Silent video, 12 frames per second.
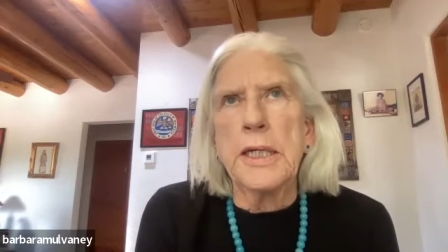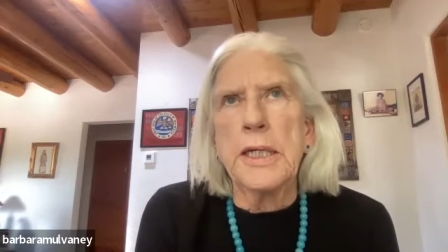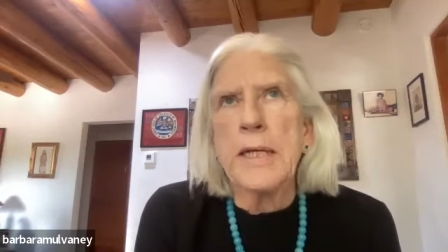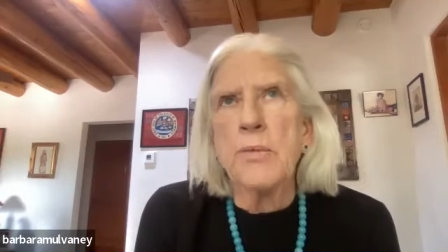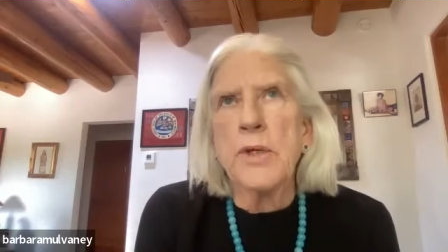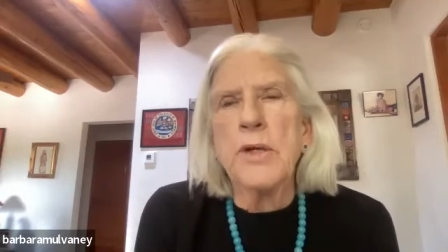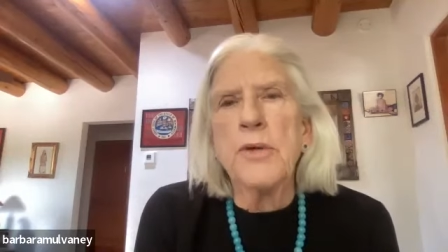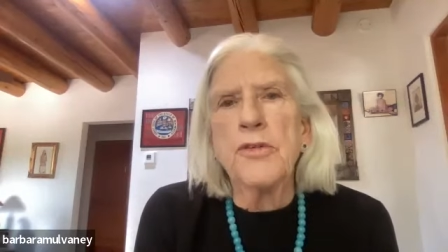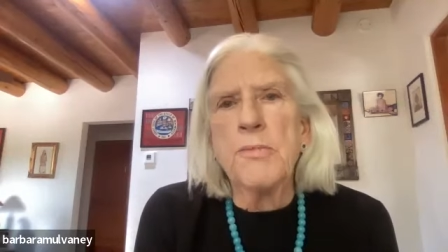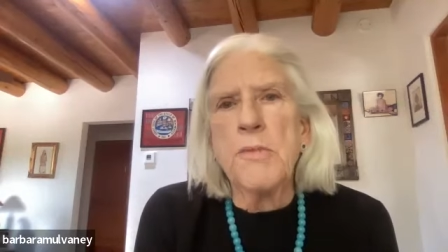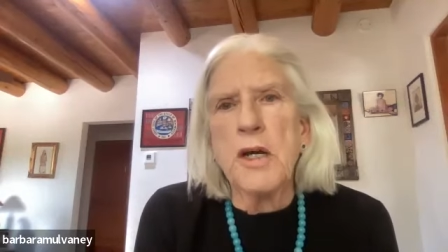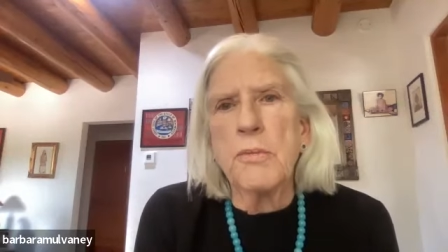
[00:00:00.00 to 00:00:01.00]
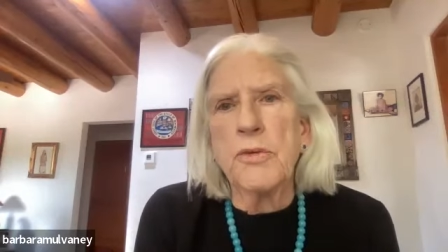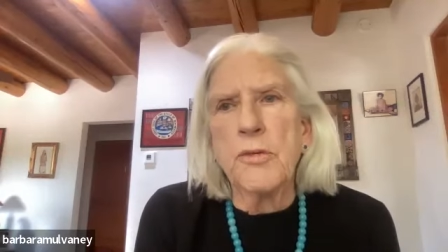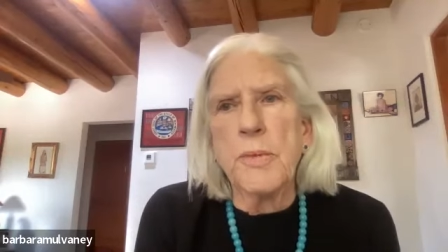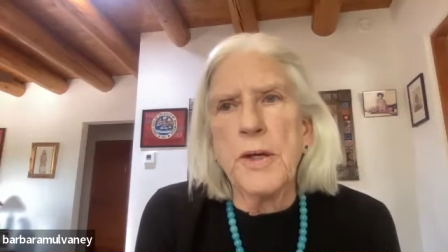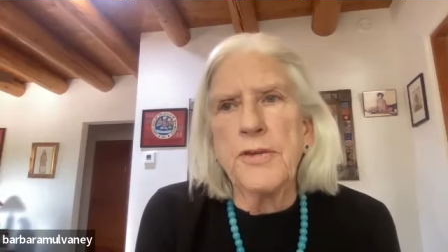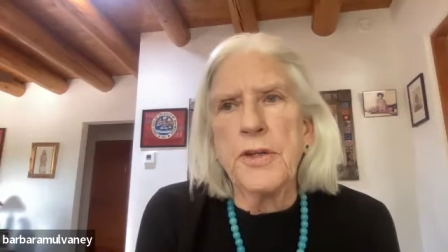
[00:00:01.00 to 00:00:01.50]
and Rios Montt
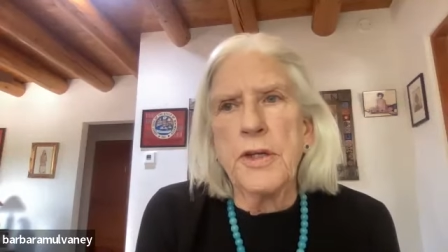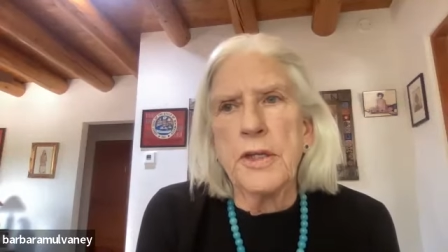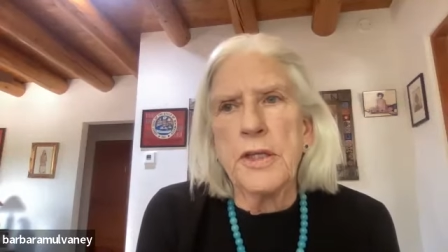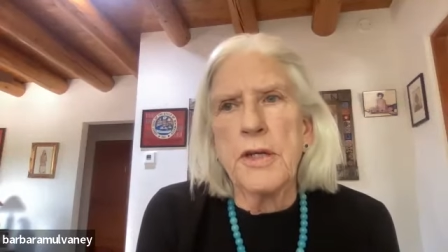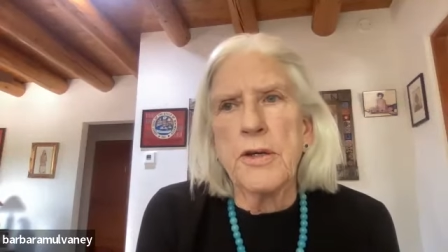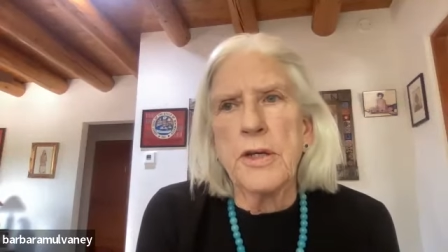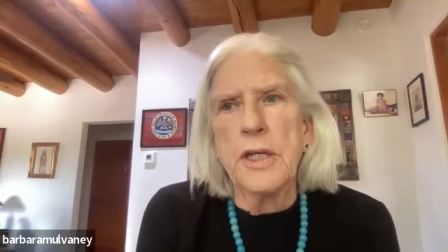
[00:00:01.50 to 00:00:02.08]
was the president there,